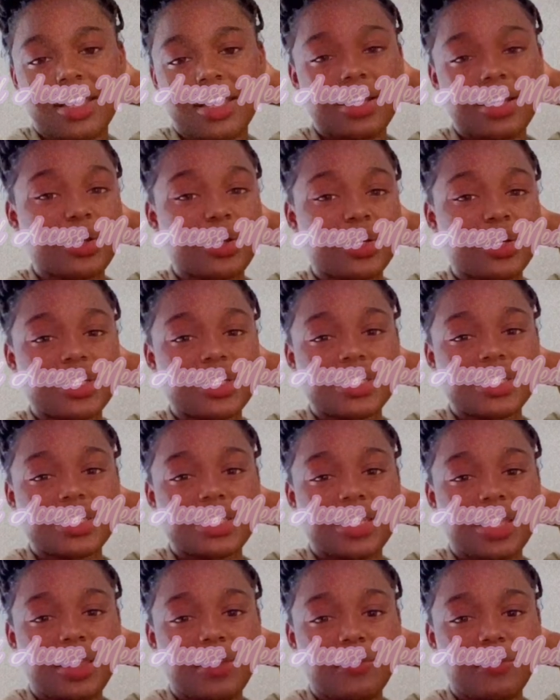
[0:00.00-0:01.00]
I
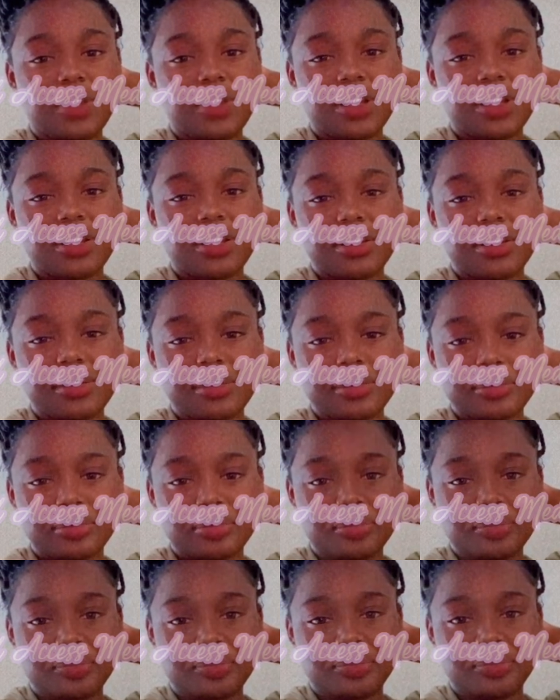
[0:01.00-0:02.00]
honestly feel
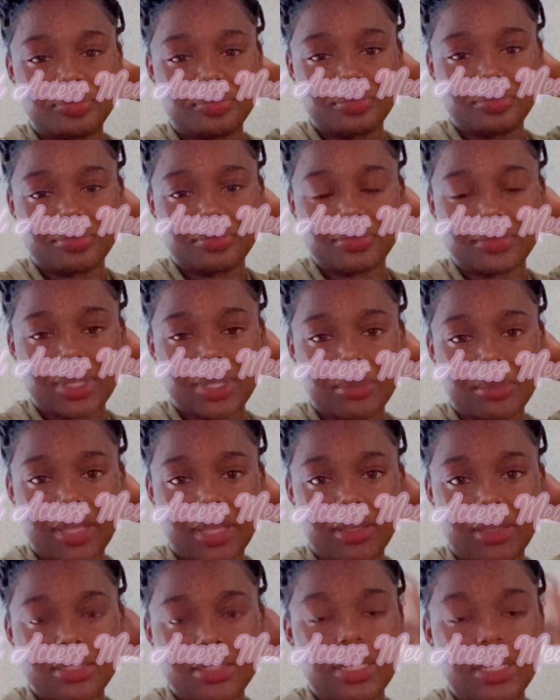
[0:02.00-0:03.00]
I'm
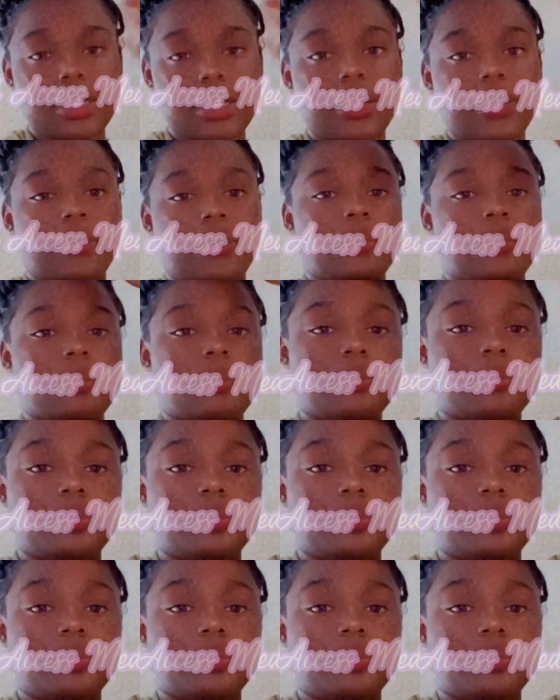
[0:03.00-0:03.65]
not gonna say